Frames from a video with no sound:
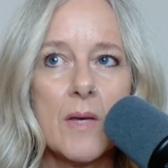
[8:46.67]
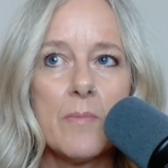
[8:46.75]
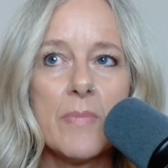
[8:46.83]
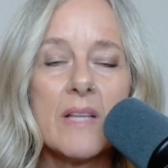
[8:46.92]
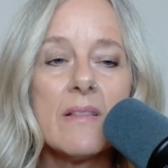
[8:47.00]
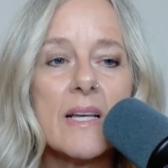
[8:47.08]

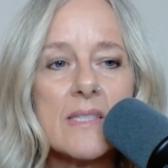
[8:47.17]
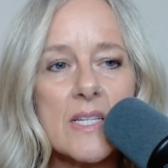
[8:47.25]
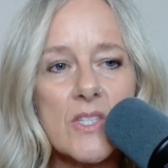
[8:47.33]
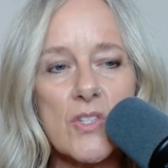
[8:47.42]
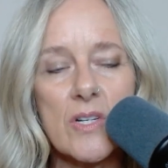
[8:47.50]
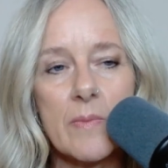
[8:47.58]
be less
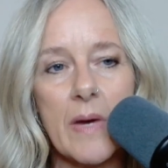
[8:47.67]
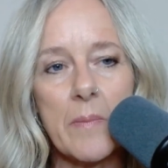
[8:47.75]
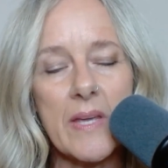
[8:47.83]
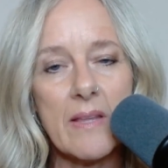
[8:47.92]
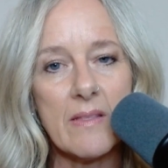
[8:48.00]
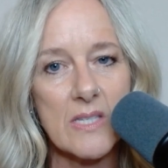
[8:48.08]
concerned about
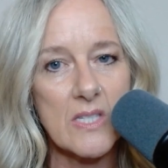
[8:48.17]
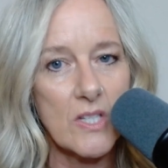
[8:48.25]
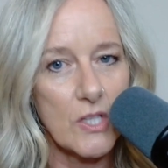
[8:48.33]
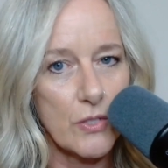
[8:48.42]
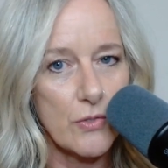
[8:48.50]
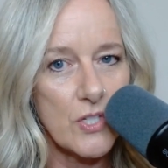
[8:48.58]
being the
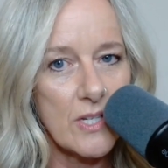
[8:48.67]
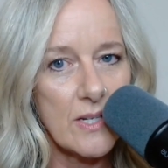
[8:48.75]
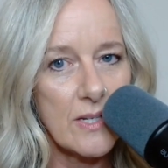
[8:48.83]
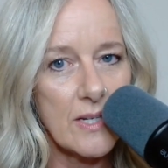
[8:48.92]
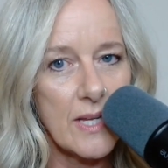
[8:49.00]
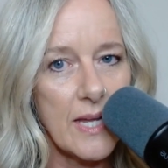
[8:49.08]

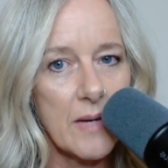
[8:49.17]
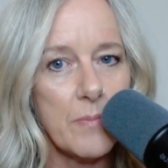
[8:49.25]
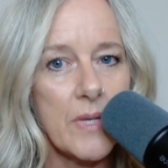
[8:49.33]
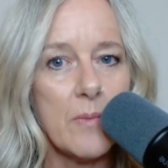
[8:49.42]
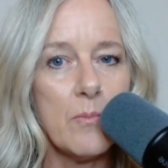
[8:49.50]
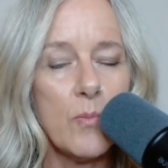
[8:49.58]
solution and
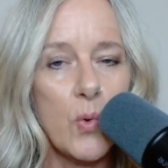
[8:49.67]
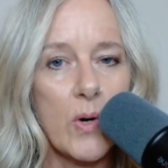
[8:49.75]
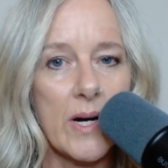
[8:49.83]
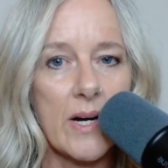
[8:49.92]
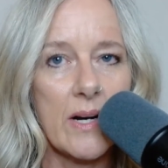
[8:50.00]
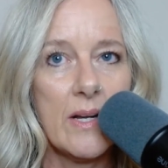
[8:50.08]
be
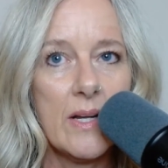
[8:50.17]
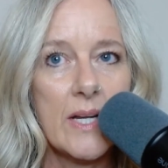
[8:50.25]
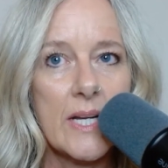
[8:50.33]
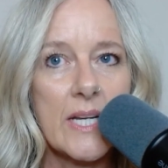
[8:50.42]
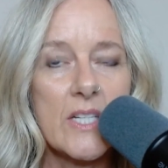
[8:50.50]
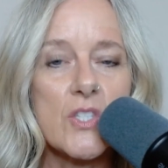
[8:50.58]
more
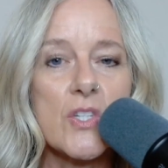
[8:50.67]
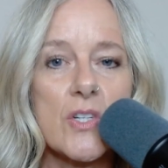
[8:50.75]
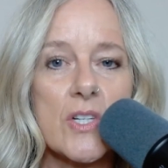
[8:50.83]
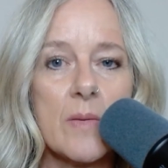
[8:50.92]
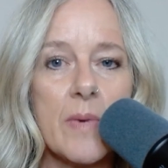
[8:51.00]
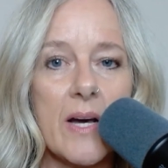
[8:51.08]

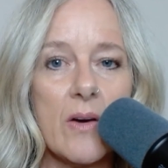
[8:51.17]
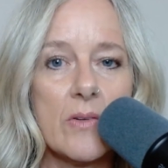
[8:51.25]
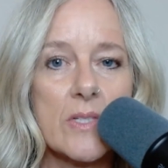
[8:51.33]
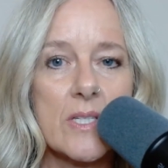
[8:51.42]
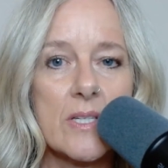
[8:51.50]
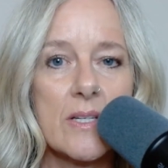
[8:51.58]
concerned
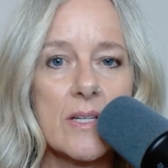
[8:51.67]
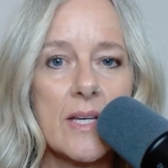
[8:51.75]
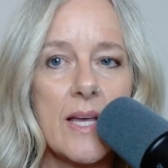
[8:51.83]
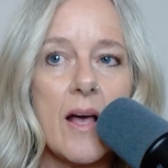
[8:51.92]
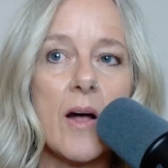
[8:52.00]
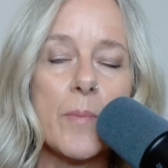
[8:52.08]
about
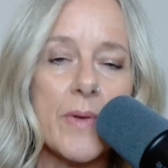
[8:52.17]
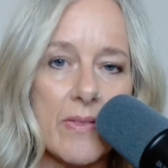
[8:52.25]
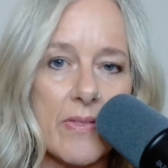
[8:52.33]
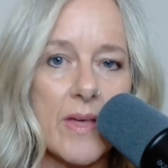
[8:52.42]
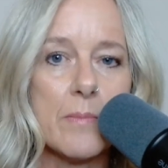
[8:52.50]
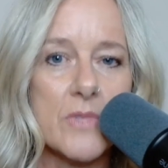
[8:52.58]

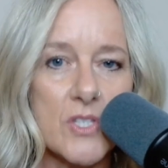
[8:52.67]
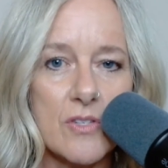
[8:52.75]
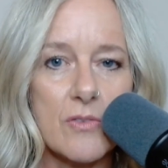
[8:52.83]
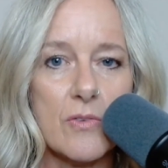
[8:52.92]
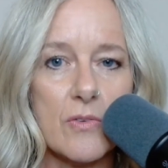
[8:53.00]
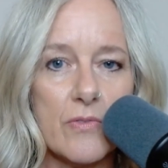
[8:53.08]
helping them
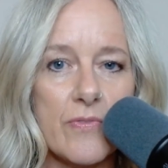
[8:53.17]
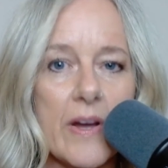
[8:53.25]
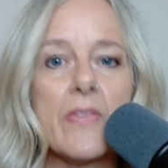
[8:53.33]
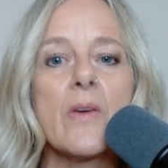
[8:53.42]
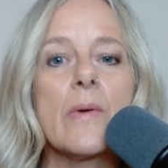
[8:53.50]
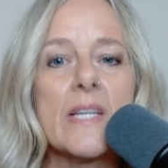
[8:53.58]
to
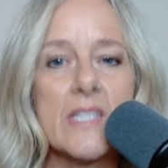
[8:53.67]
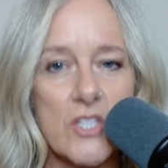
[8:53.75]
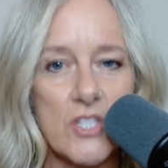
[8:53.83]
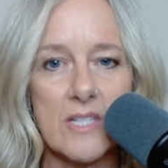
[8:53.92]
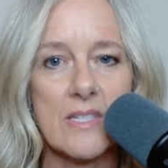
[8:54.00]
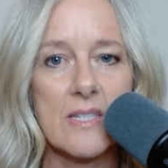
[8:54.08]
find their way to
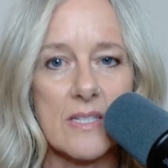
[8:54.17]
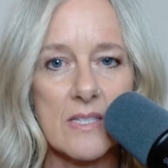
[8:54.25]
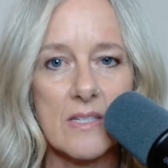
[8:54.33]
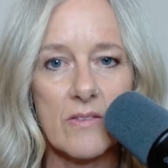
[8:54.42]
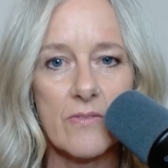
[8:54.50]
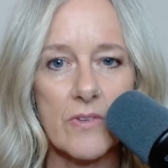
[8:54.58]

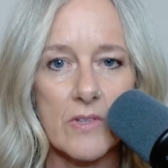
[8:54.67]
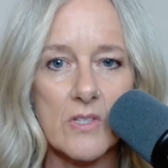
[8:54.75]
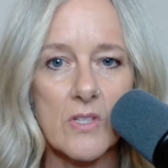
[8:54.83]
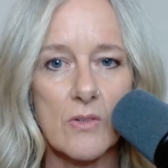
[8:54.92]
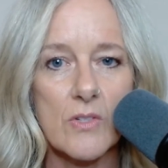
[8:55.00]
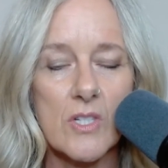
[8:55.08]
Jesus for the
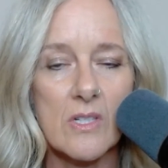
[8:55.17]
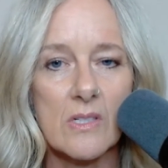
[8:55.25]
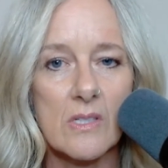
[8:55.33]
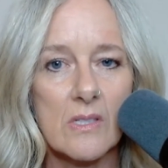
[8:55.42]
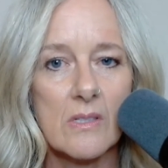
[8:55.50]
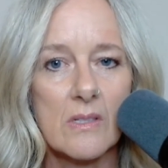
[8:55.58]

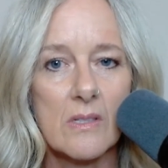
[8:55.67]
solutions.